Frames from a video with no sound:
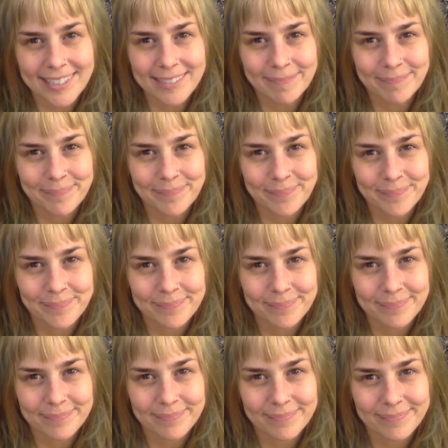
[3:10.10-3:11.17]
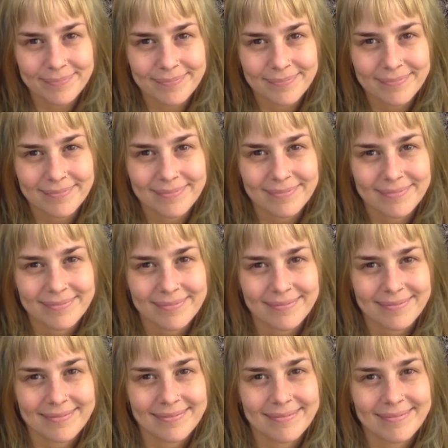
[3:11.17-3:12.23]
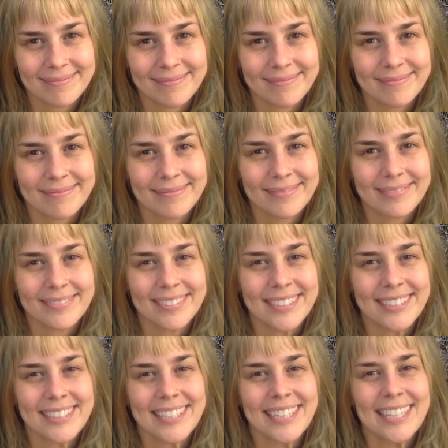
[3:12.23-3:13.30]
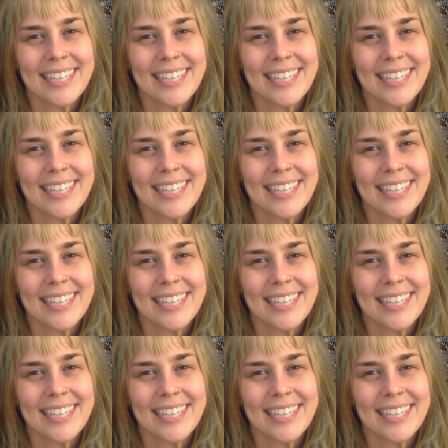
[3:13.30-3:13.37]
(silence)